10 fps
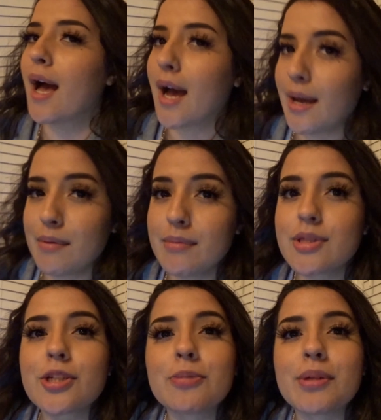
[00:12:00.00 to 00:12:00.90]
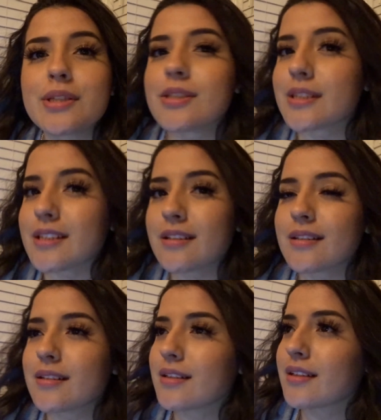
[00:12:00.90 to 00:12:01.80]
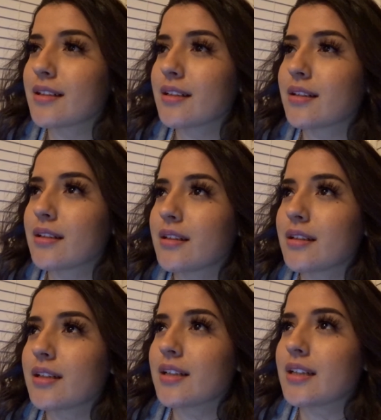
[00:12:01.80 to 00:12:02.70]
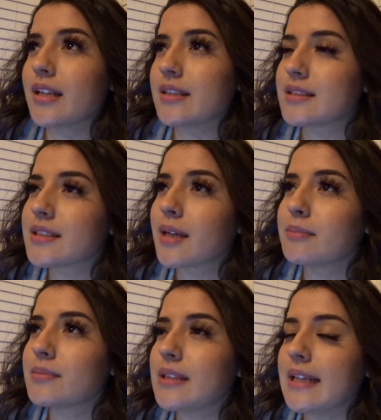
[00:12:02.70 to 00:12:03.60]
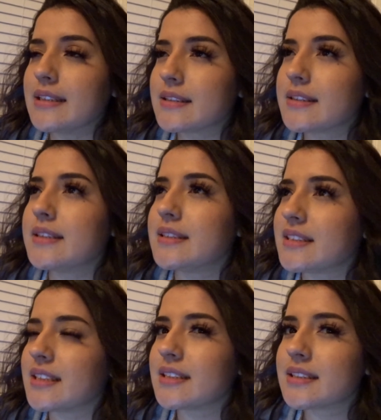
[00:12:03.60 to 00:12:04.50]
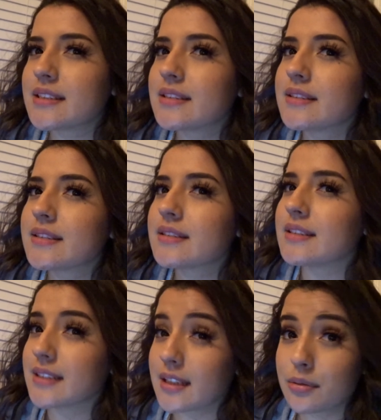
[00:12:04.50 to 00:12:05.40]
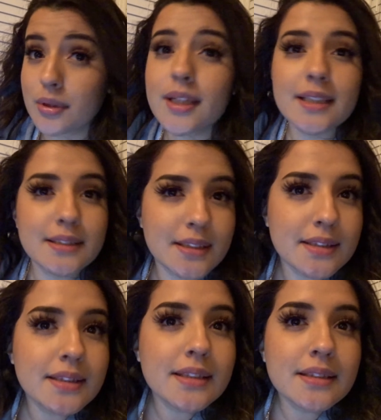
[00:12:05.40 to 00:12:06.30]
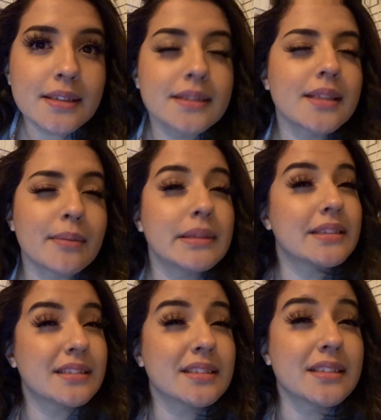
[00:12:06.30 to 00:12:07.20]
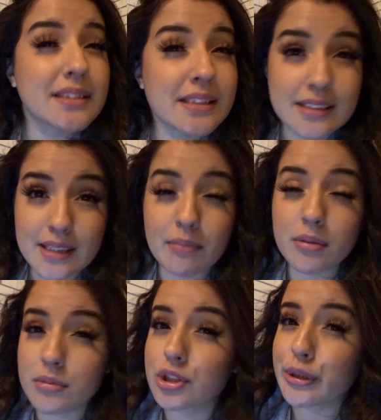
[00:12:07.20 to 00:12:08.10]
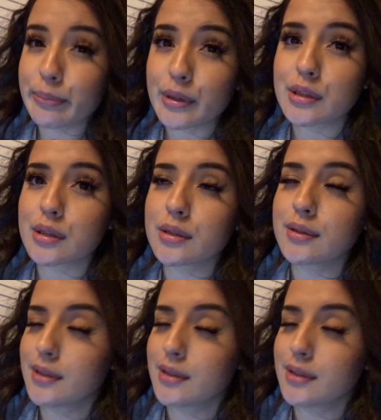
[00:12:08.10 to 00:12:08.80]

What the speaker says: I'm a mature person in some instances. Is that the word, instances? In some instances, I'm a mature person.